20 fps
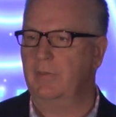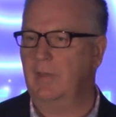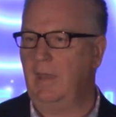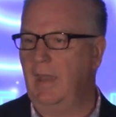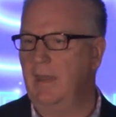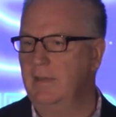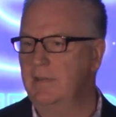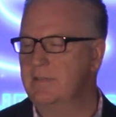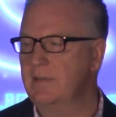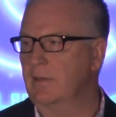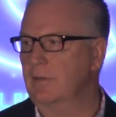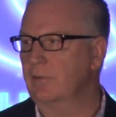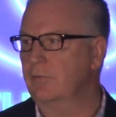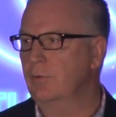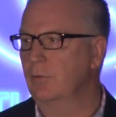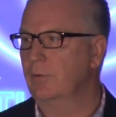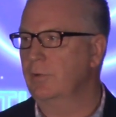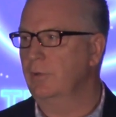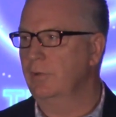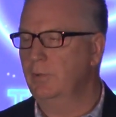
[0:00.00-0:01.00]
Katy's going to
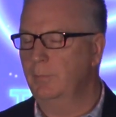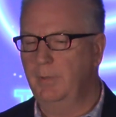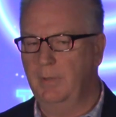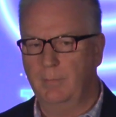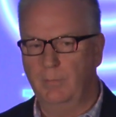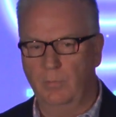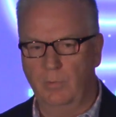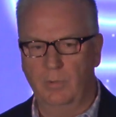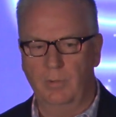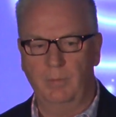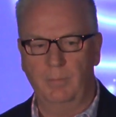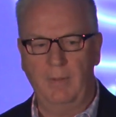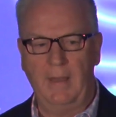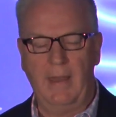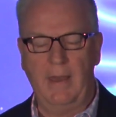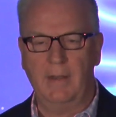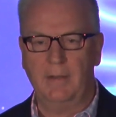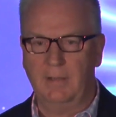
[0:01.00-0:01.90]
talk a little bit more about